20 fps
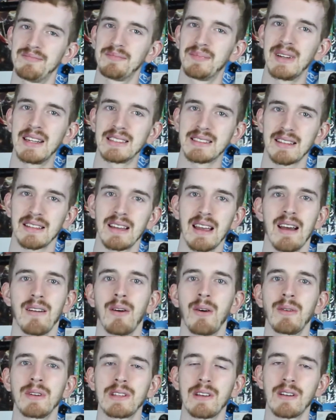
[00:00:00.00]
basically, I've
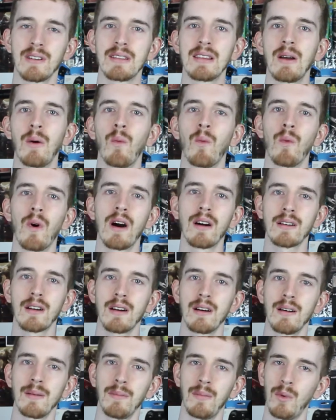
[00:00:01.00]
always heard that
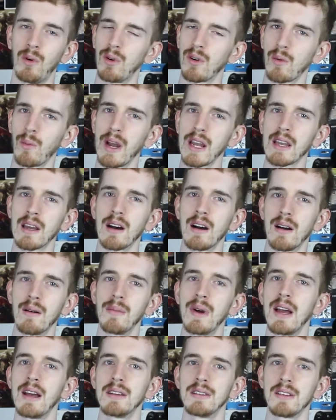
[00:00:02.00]
Wacom or
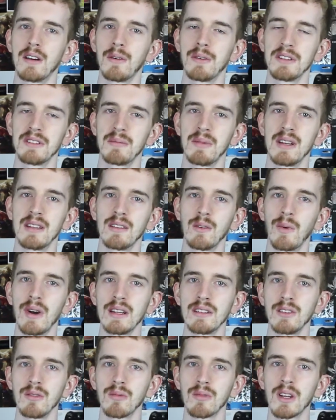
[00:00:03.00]
Wacom has always been the
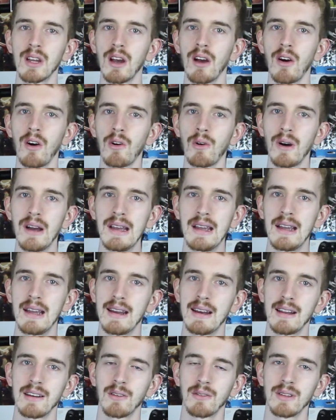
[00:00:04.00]
way to go,
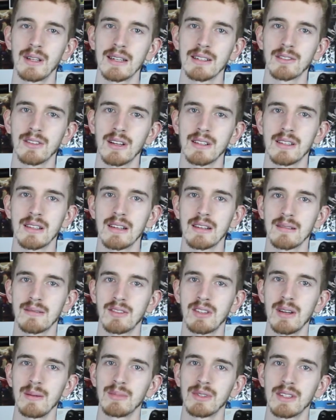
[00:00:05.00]
and I don't like trusting
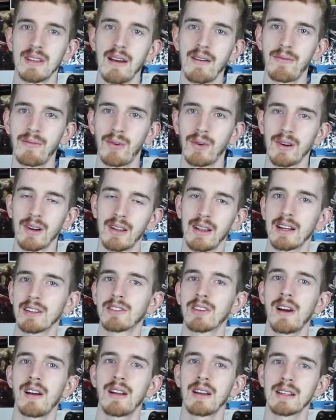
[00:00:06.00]
cheap stuff for
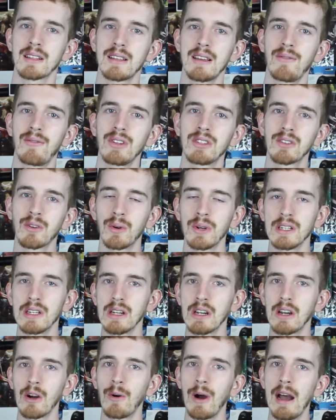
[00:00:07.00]
electronics if it's going
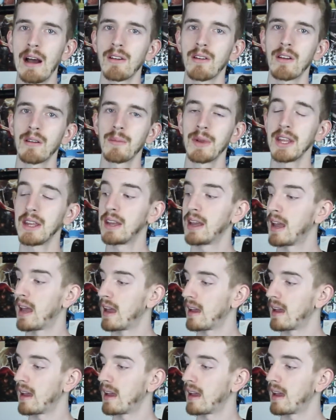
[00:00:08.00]
to go out on me.